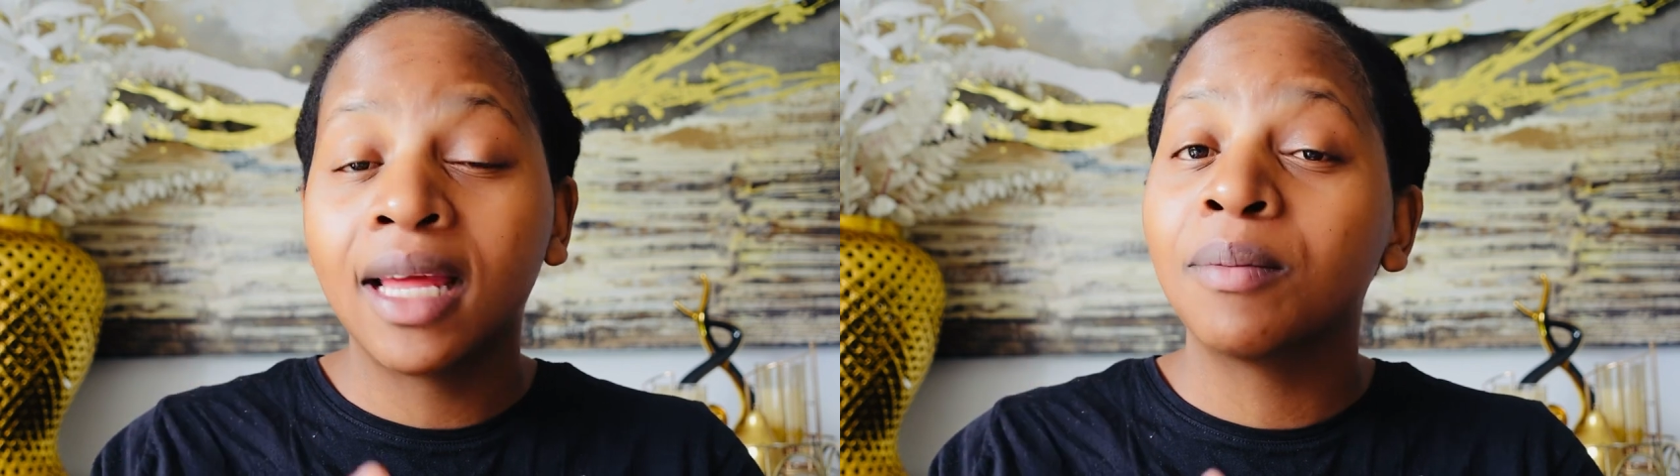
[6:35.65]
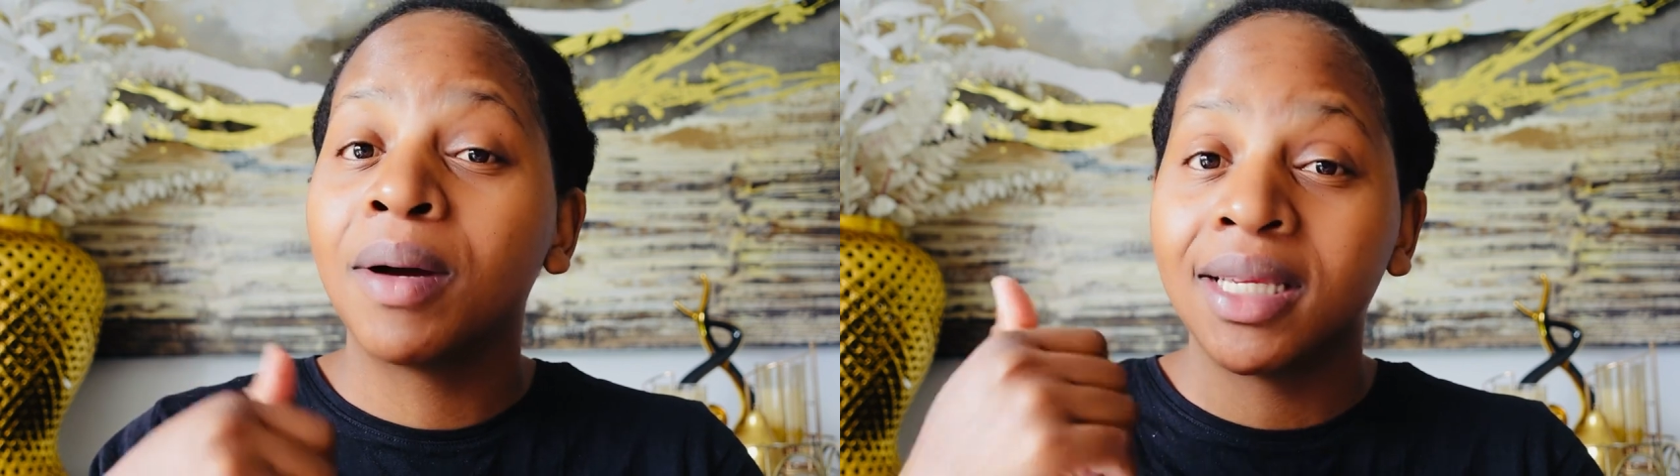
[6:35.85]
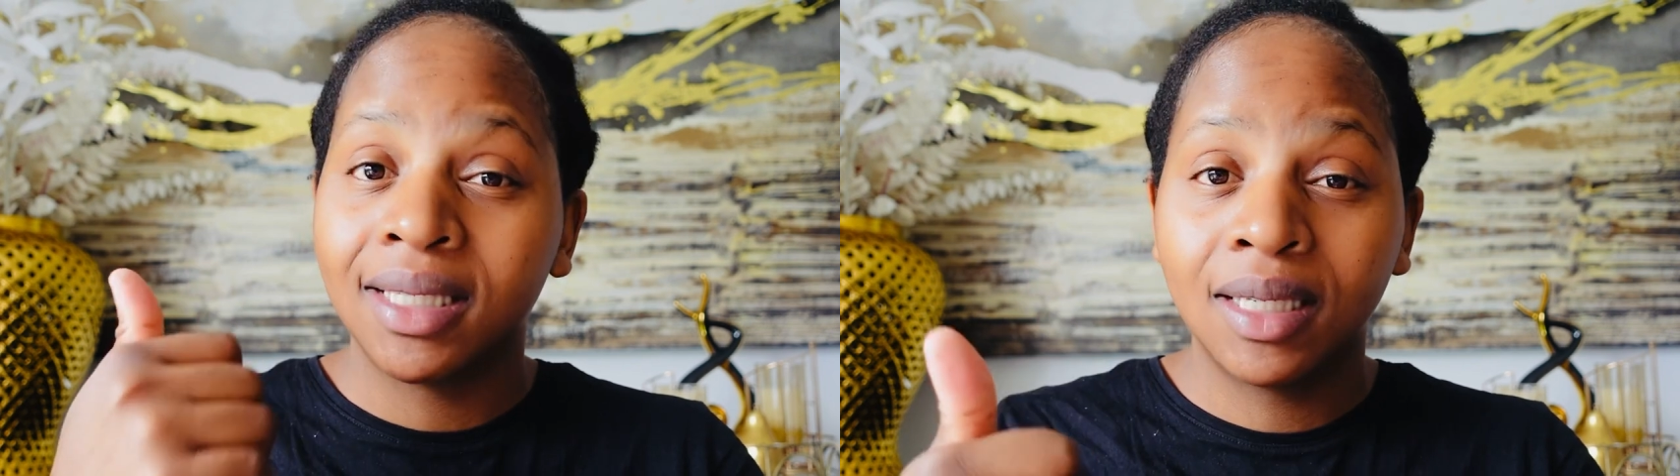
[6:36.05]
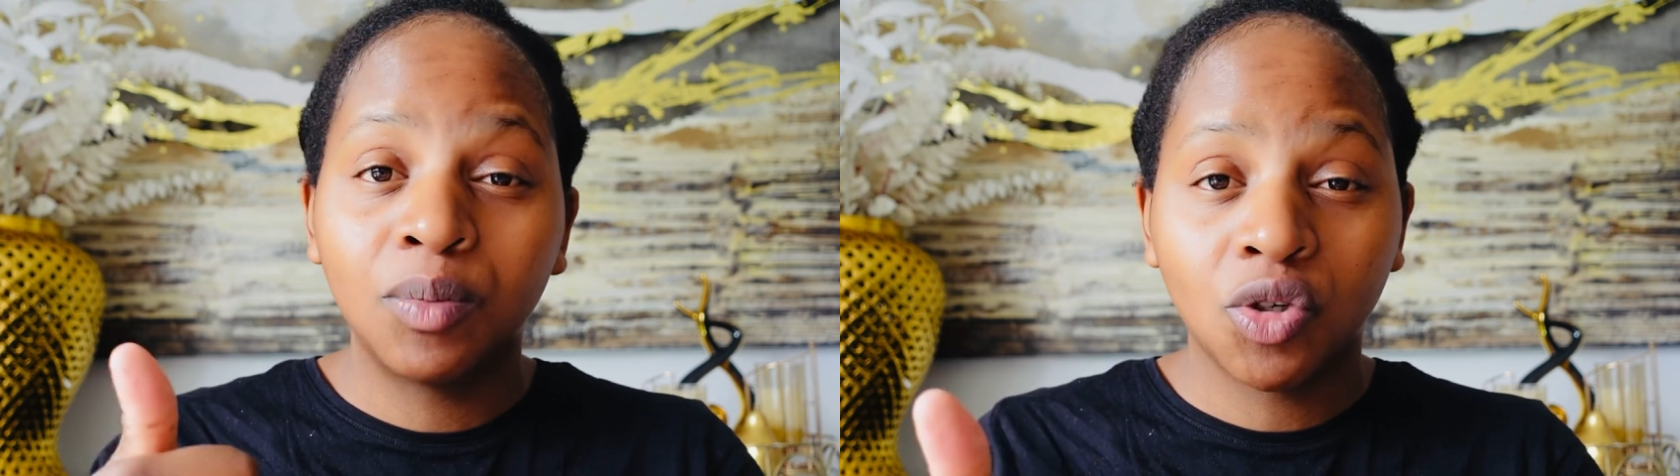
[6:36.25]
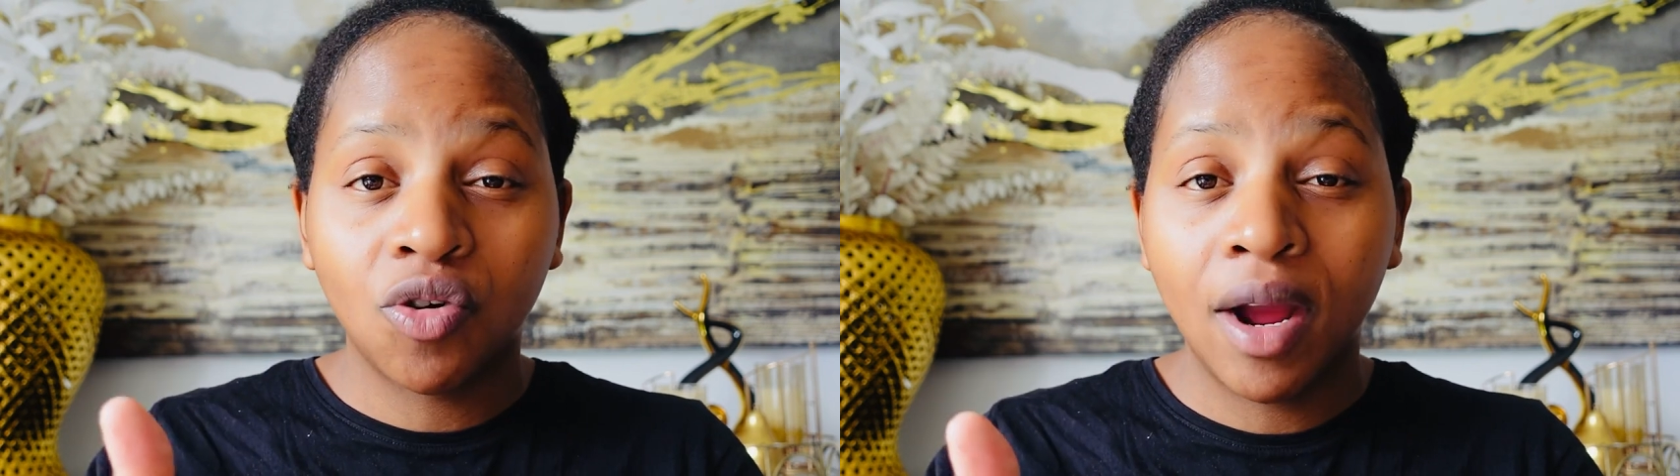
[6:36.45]
and by
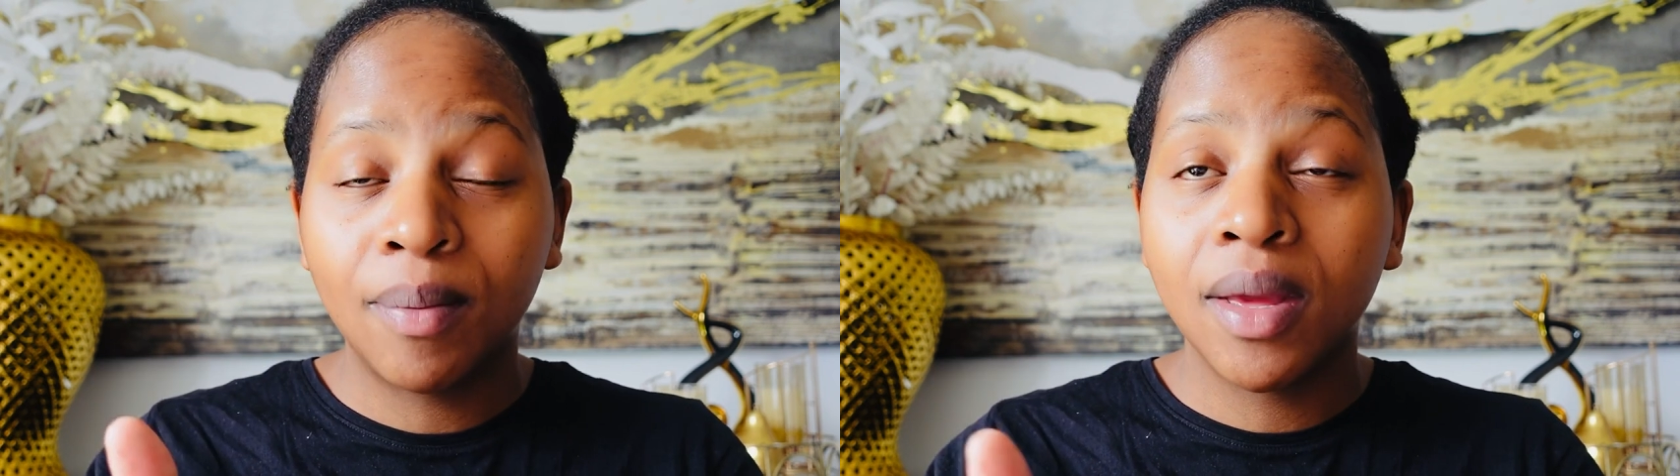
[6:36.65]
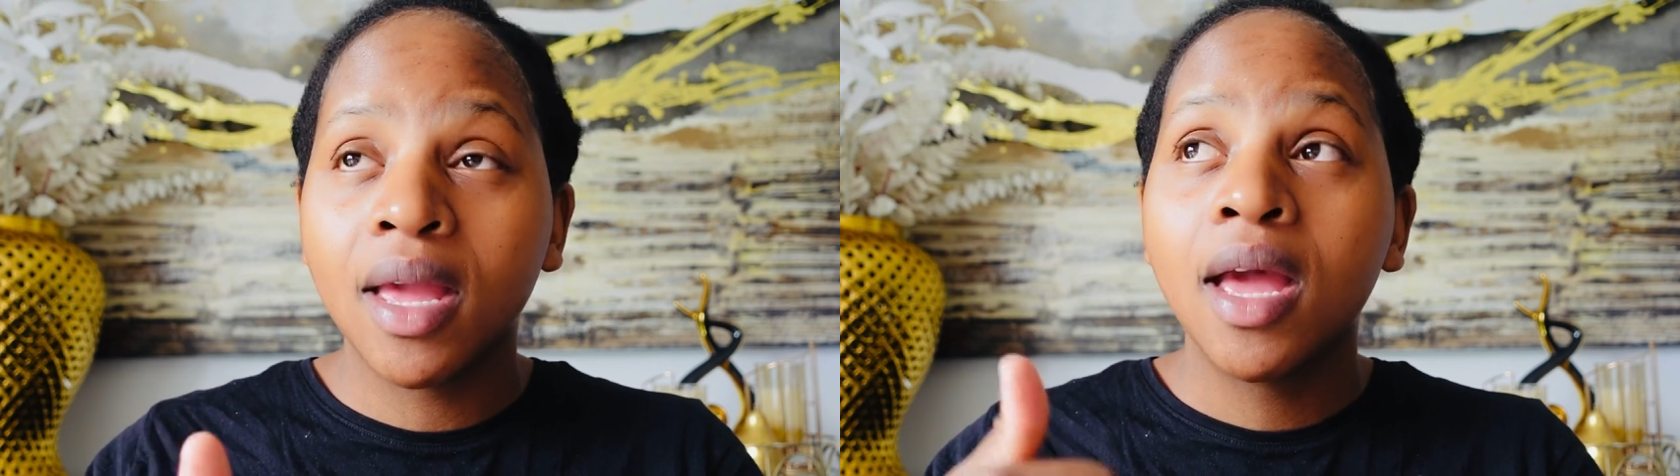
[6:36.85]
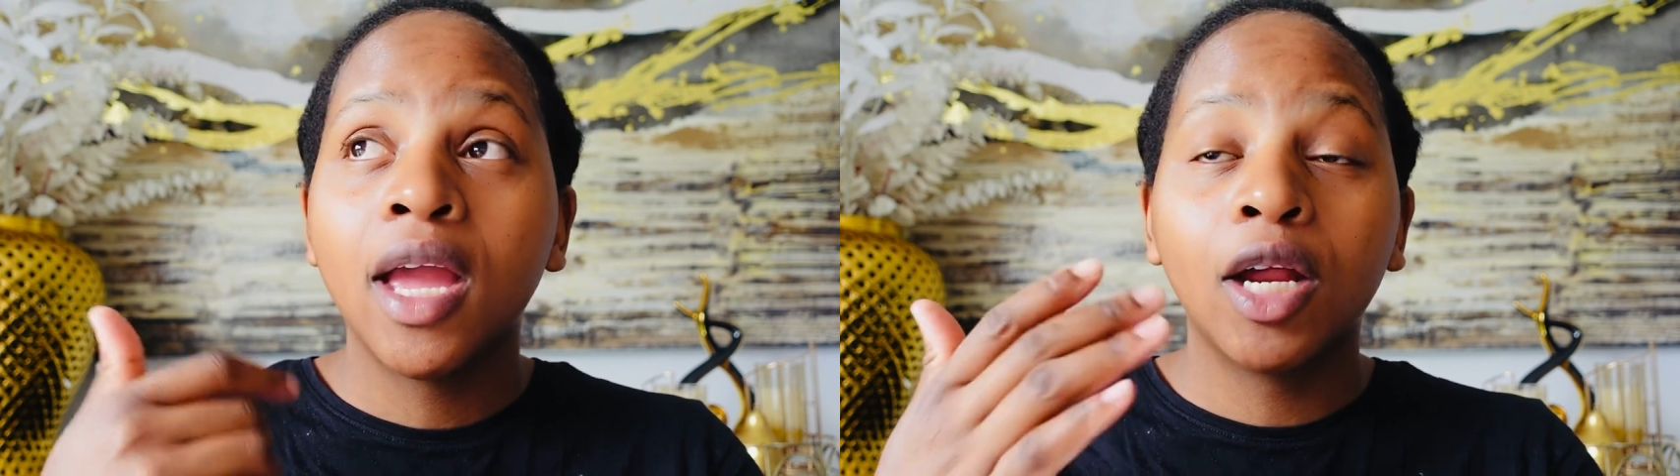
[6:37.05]
subscribing